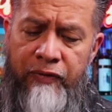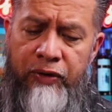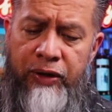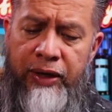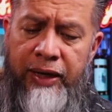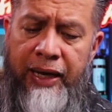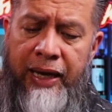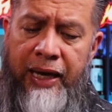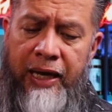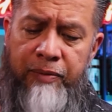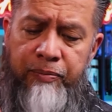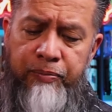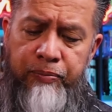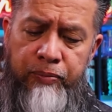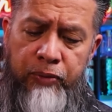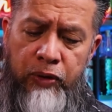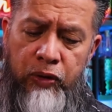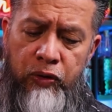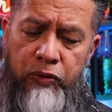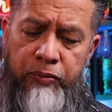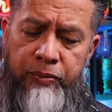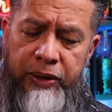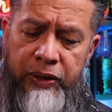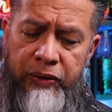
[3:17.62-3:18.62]
had
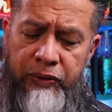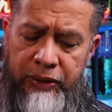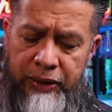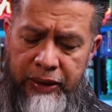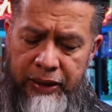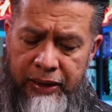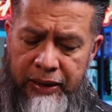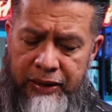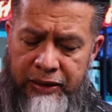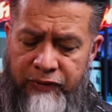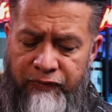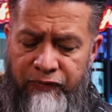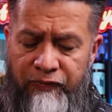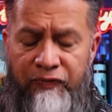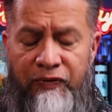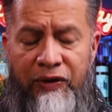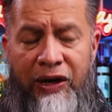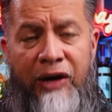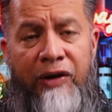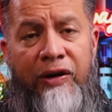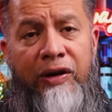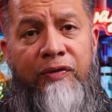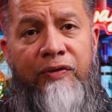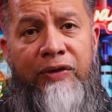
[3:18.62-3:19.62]
blue milk, it's
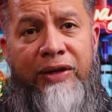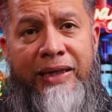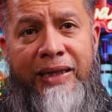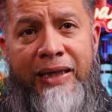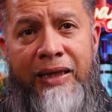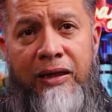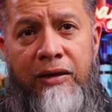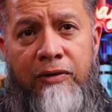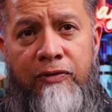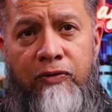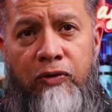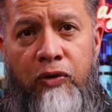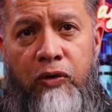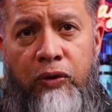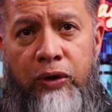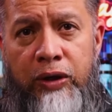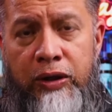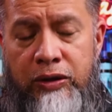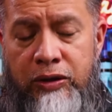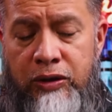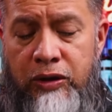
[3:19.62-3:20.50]
very vanilla forward,